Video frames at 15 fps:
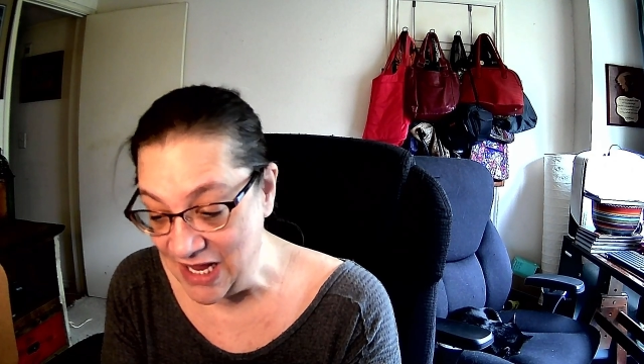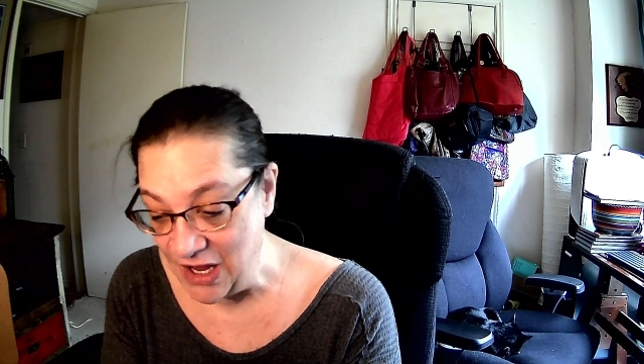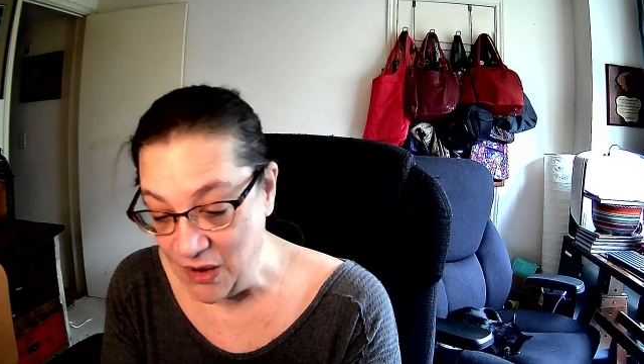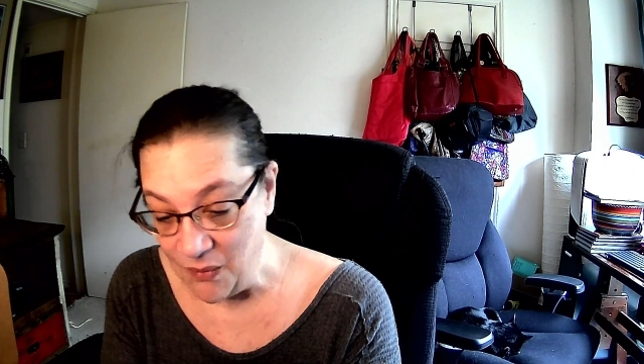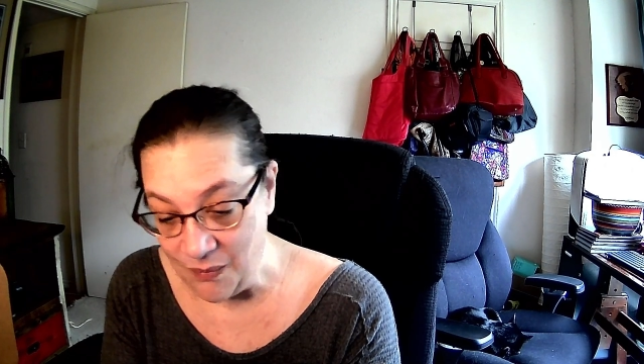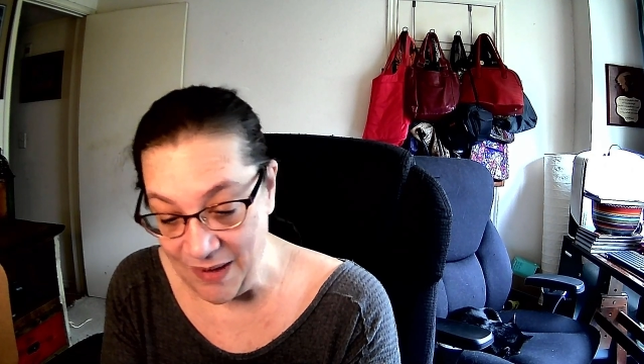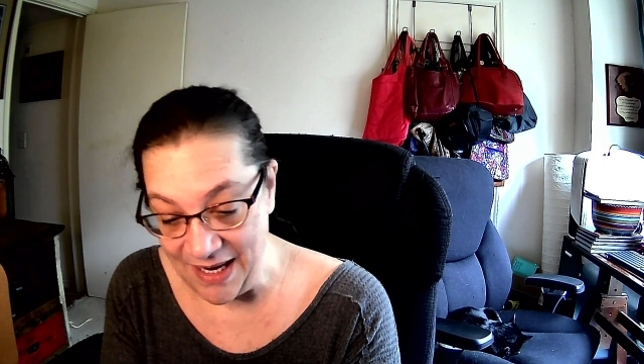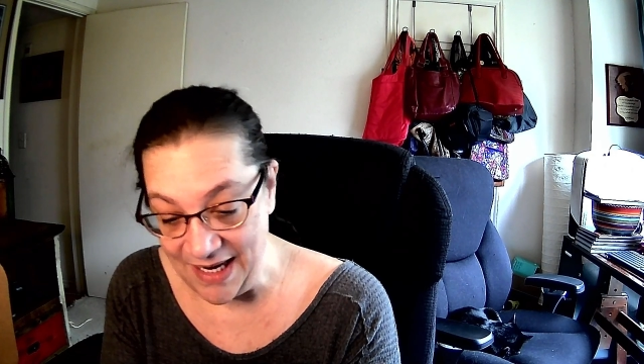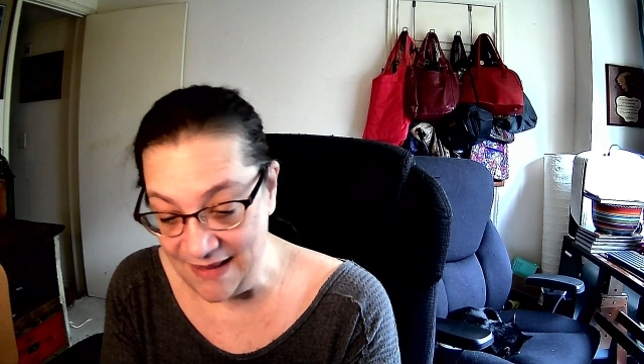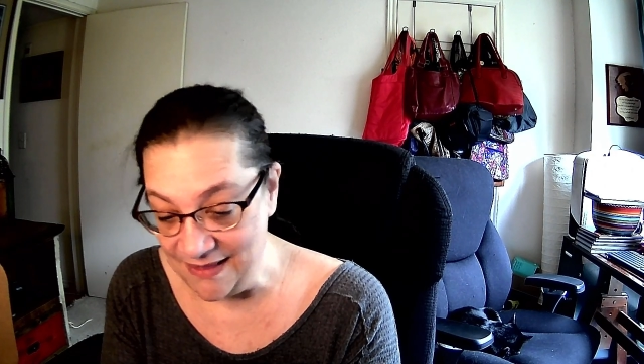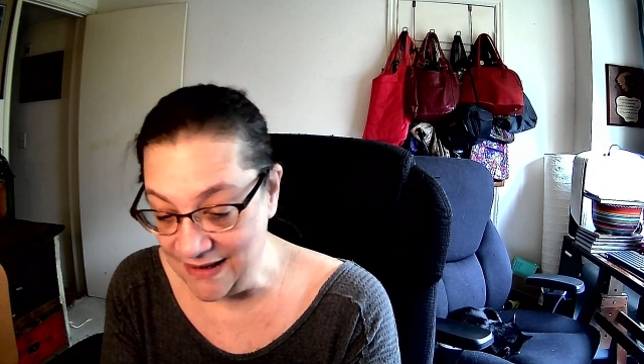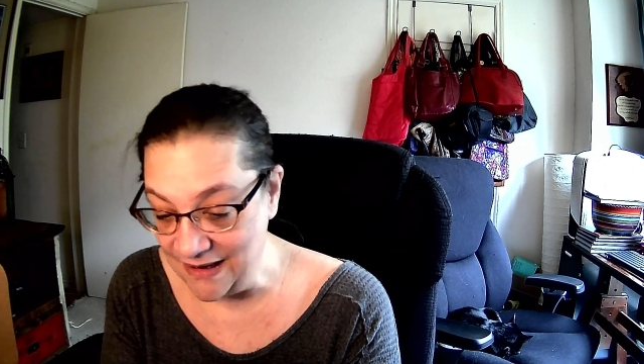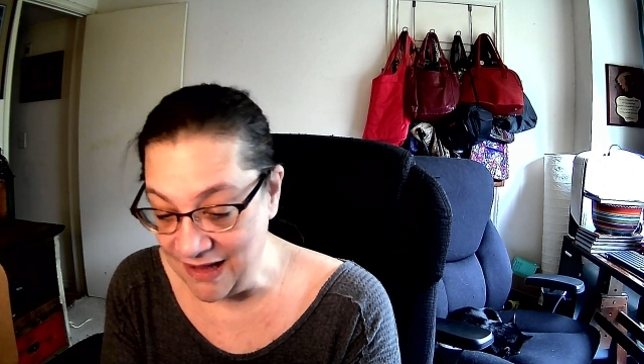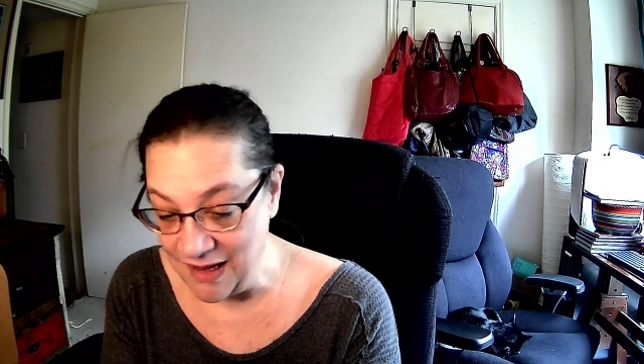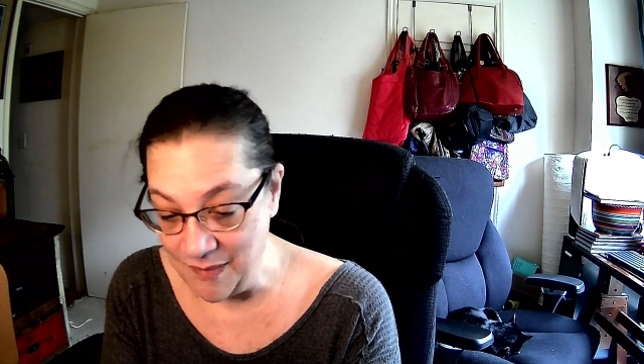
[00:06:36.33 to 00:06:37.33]
awaiting
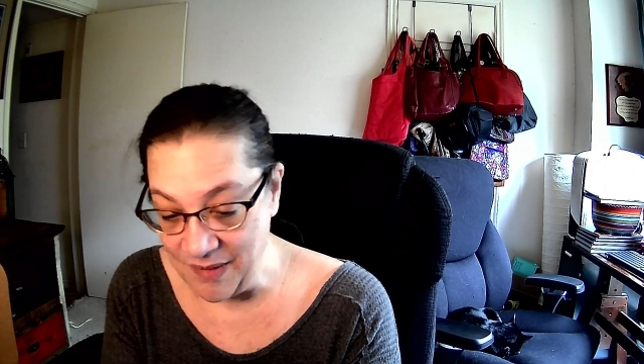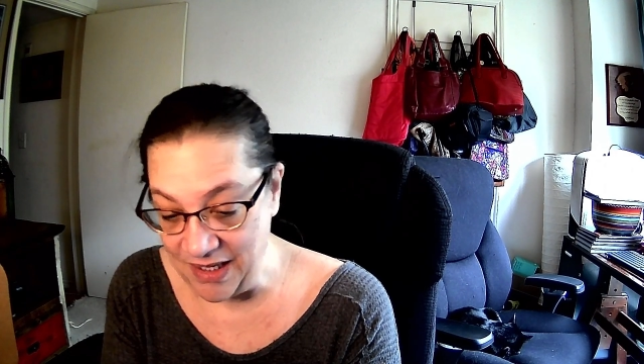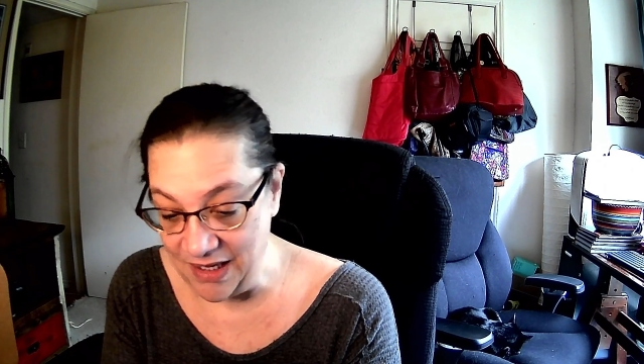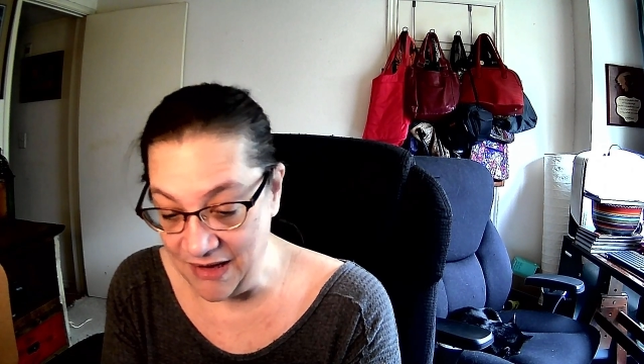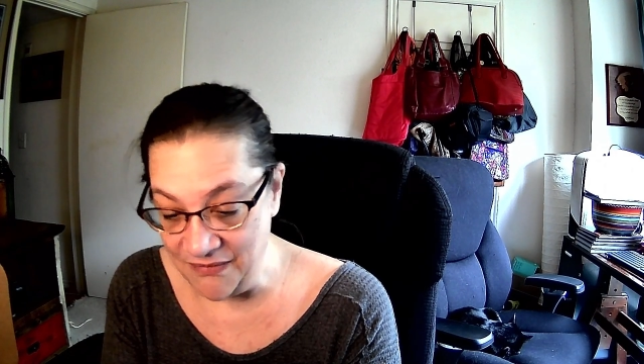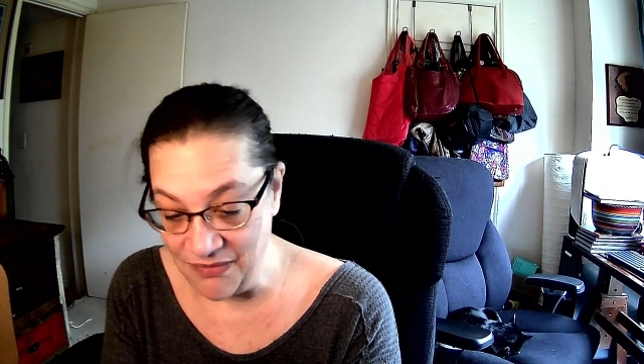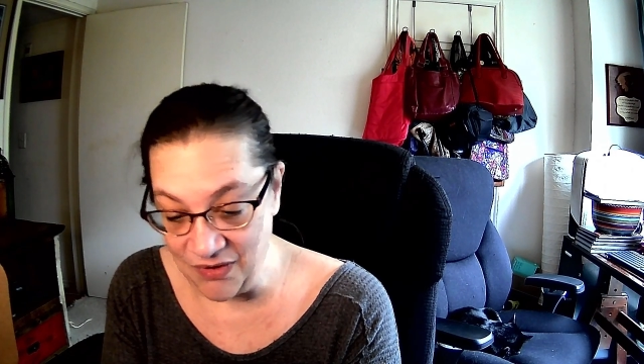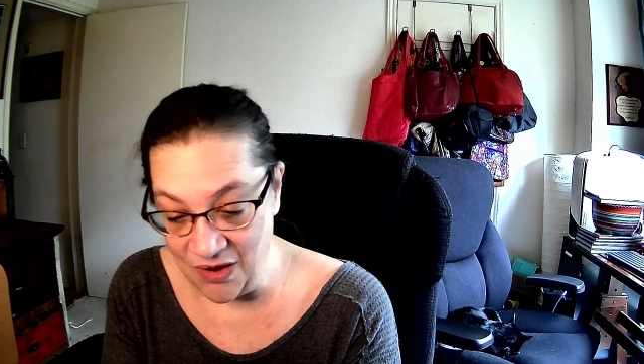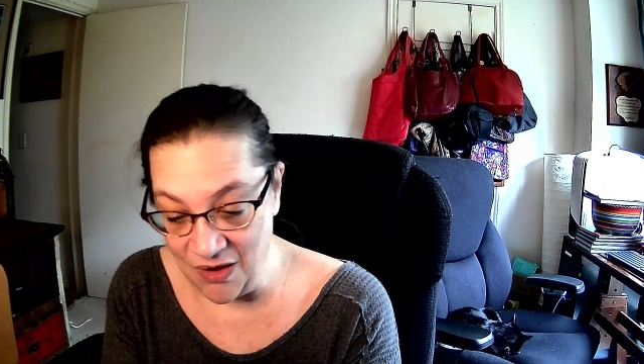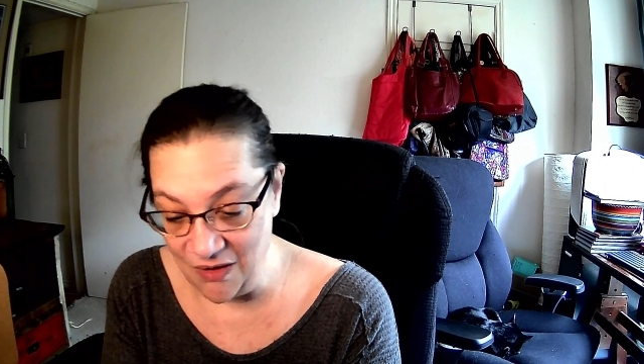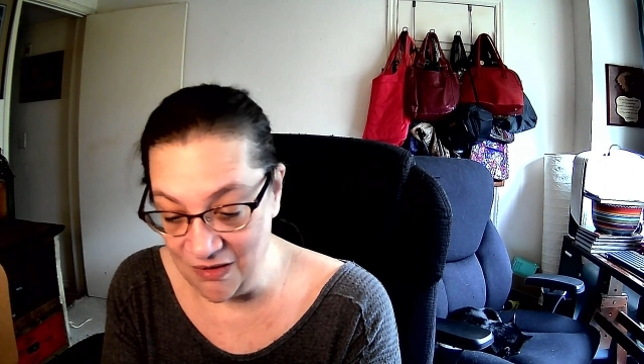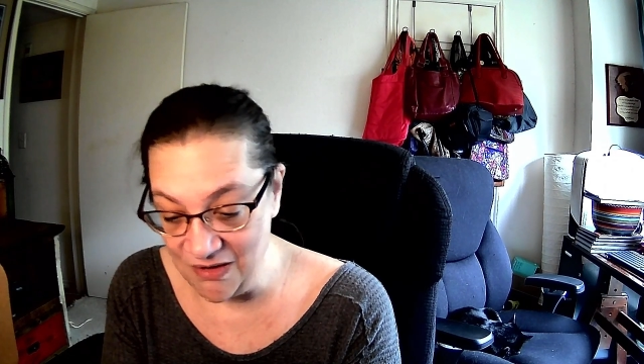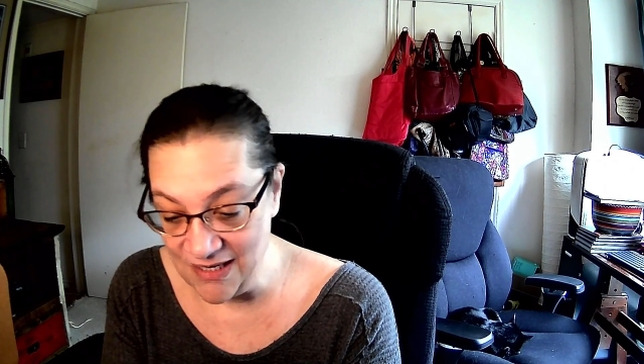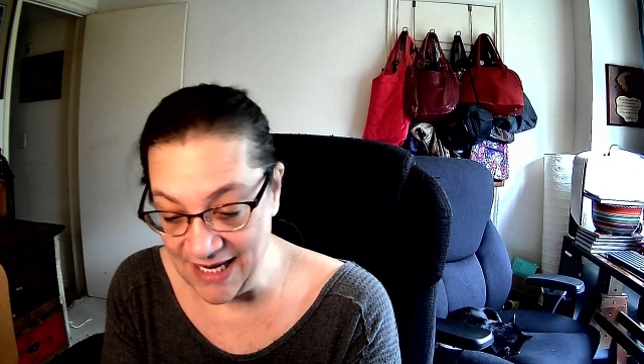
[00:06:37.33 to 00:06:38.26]
the coming of longer